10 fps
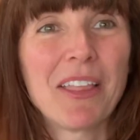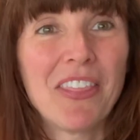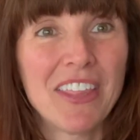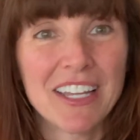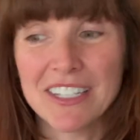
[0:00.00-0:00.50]

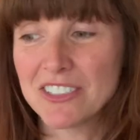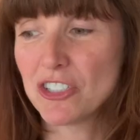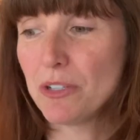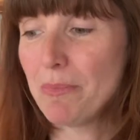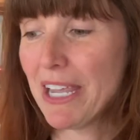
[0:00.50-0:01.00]
Then
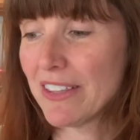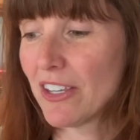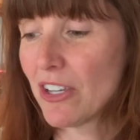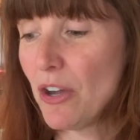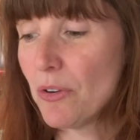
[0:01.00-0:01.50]
to make the
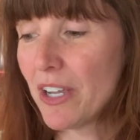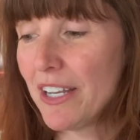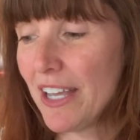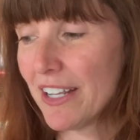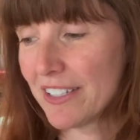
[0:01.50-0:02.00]

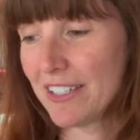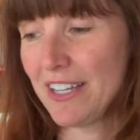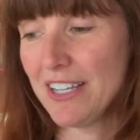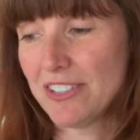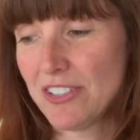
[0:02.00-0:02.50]
coconut
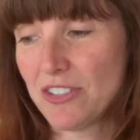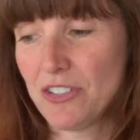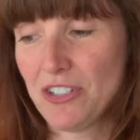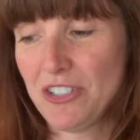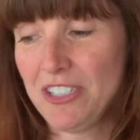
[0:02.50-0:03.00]

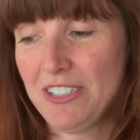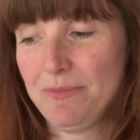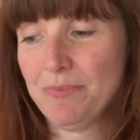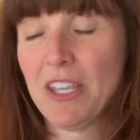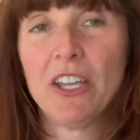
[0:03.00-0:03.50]
custard,
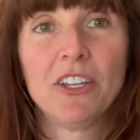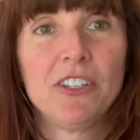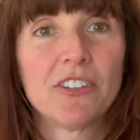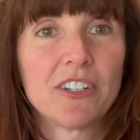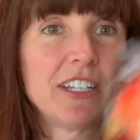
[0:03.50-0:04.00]

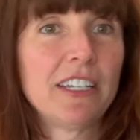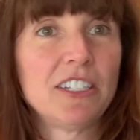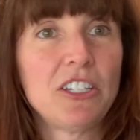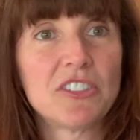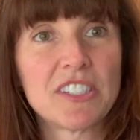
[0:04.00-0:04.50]
you're gonna
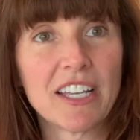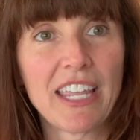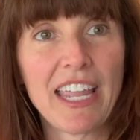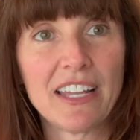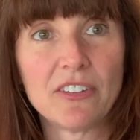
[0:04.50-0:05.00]
use a
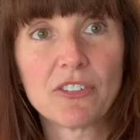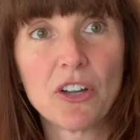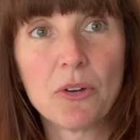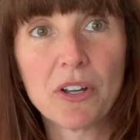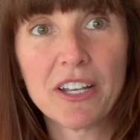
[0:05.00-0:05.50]
can of
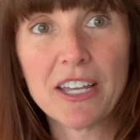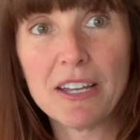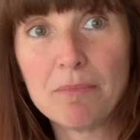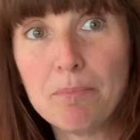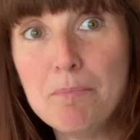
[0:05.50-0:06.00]
coconut
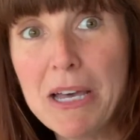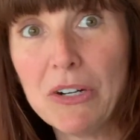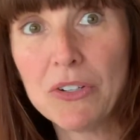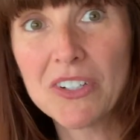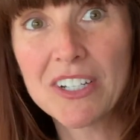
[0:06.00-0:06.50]

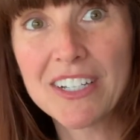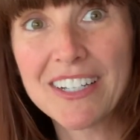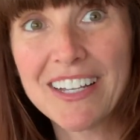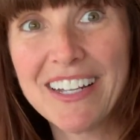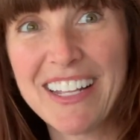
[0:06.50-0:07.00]
milk,
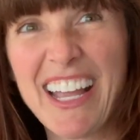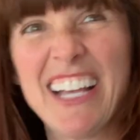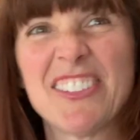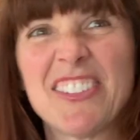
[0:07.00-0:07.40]
and it has